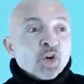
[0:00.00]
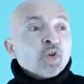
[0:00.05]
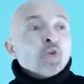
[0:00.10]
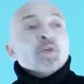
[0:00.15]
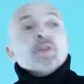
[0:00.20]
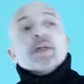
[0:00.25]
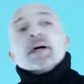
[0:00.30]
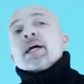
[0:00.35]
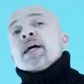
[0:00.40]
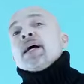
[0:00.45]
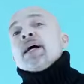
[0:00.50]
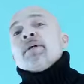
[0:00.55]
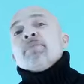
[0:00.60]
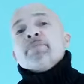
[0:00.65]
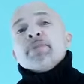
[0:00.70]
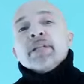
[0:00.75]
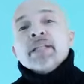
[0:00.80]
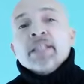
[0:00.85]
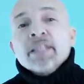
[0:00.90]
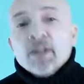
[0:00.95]
or the
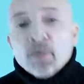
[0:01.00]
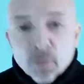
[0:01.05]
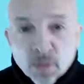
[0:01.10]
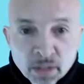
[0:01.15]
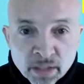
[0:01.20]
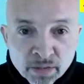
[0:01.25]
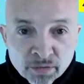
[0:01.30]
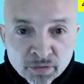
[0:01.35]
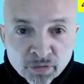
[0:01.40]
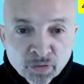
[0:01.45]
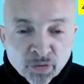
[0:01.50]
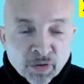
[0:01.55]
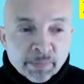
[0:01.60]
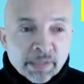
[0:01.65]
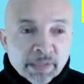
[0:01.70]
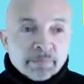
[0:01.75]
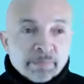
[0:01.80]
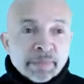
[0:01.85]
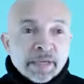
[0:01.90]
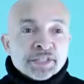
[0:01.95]
company they're working for. I
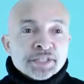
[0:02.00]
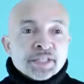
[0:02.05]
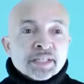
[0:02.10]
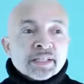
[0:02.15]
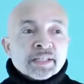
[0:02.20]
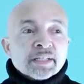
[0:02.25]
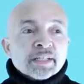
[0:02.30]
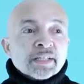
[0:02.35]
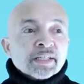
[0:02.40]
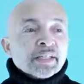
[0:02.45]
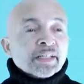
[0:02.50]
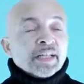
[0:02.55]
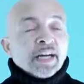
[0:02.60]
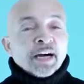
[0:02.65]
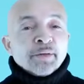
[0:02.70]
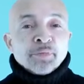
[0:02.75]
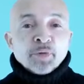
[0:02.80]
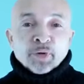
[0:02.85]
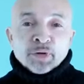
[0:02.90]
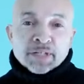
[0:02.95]
mean, imagine
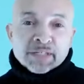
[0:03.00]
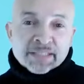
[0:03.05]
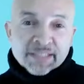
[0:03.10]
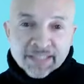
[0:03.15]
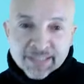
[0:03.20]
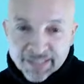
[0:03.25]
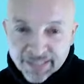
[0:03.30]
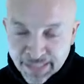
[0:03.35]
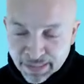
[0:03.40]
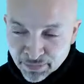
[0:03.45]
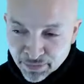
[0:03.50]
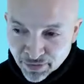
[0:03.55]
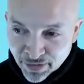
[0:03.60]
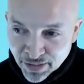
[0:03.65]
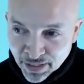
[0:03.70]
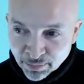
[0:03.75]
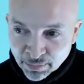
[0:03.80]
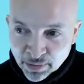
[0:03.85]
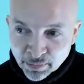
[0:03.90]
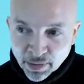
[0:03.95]
I'm not going to say the name of a
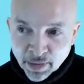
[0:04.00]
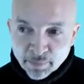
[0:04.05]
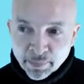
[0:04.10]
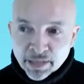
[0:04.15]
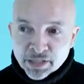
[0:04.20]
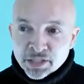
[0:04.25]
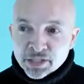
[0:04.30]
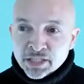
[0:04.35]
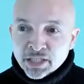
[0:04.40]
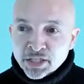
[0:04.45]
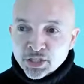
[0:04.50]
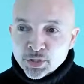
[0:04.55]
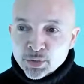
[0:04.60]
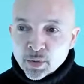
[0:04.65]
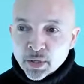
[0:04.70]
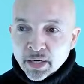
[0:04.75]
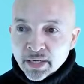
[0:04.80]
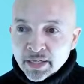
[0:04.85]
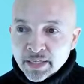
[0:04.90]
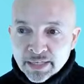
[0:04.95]
company, but imagine that you
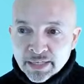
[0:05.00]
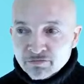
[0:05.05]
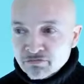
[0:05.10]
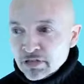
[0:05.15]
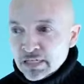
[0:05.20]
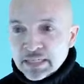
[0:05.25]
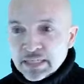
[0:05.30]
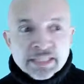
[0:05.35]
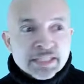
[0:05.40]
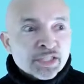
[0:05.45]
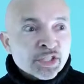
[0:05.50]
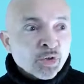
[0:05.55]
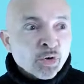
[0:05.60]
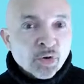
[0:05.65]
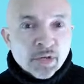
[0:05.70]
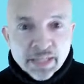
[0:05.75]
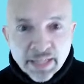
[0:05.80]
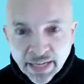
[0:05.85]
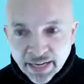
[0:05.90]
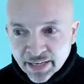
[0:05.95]
are really, really into
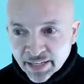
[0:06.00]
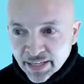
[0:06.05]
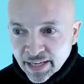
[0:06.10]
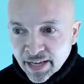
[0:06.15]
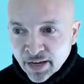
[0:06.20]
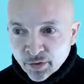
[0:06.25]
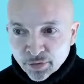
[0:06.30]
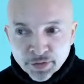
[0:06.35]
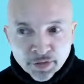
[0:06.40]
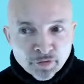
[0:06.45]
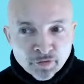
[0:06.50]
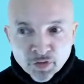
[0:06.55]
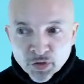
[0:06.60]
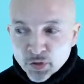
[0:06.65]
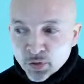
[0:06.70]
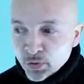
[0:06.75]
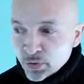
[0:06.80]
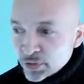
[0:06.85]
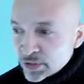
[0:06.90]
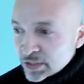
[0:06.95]
organic, healthy
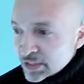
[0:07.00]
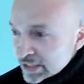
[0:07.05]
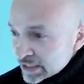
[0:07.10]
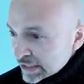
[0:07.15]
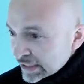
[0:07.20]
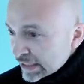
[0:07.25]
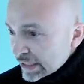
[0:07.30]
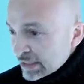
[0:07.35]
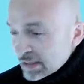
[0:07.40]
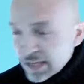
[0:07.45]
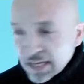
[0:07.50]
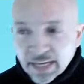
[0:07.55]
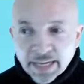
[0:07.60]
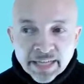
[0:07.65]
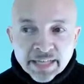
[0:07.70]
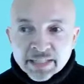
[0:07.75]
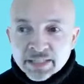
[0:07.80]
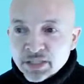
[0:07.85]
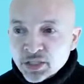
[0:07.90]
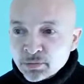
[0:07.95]
food
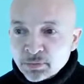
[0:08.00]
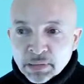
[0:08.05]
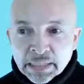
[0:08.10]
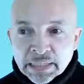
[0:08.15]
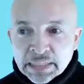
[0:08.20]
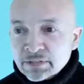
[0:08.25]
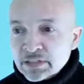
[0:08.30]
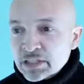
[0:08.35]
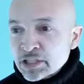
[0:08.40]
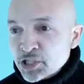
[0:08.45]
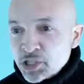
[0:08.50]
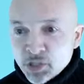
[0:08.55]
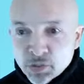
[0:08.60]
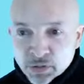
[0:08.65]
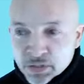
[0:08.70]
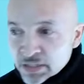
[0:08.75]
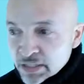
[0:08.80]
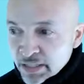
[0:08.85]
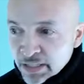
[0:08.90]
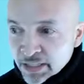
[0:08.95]
and you believe in
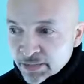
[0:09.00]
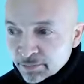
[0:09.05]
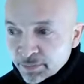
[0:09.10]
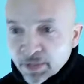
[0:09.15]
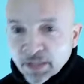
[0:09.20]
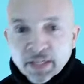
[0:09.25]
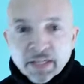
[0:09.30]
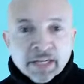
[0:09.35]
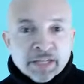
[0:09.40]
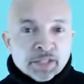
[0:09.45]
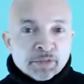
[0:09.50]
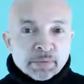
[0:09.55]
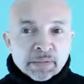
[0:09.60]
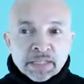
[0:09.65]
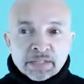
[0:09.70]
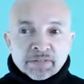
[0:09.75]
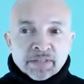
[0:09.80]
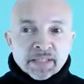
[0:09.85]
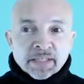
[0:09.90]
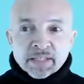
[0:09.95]
juicing and you
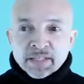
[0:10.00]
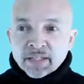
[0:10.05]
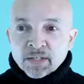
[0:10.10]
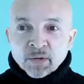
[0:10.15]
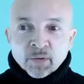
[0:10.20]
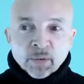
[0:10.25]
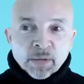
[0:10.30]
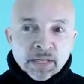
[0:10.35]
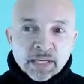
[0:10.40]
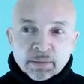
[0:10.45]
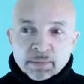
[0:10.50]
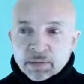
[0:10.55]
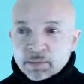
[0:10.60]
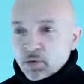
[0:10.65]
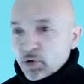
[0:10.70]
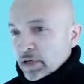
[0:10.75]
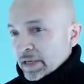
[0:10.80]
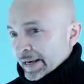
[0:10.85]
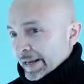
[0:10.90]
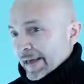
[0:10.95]
believe in waking up in the
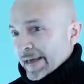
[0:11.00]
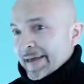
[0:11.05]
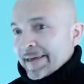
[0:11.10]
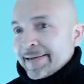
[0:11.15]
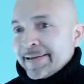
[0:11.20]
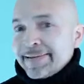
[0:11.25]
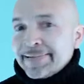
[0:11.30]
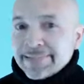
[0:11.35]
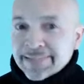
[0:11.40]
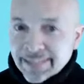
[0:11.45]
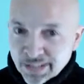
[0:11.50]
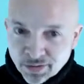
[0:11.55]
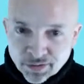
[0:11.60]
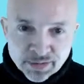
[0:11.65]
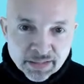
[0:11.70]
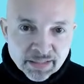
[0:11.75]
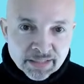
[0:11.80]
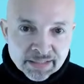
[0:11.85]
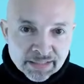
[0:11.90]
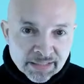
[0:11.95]
morning and eating
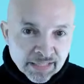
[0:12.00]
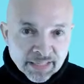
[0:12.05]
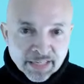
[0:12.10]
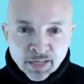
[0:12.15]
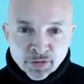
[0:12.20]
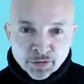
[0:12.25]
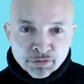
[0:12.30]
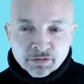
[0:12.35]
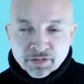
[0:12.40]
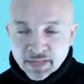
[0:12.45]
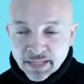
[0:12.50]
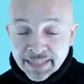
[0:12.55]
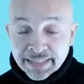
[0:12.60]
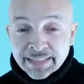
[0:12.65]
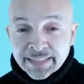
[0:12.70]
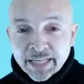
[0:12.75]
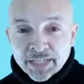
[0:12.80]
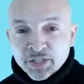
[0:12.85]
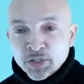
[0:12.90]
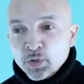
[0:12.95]
healthy and staying healthy.
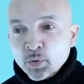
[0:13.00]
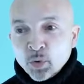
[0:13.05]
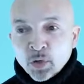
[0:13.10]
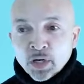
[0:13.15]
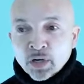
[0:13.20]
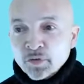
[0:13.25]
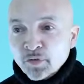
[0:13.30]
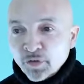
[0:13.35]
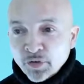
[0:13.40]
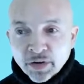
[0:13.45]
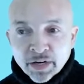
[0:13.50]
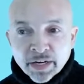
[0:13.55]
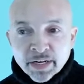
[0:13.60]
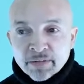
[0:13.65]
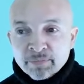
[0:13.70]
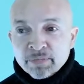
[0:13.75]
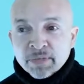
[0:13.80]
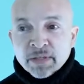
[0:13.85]
And yet you work for a,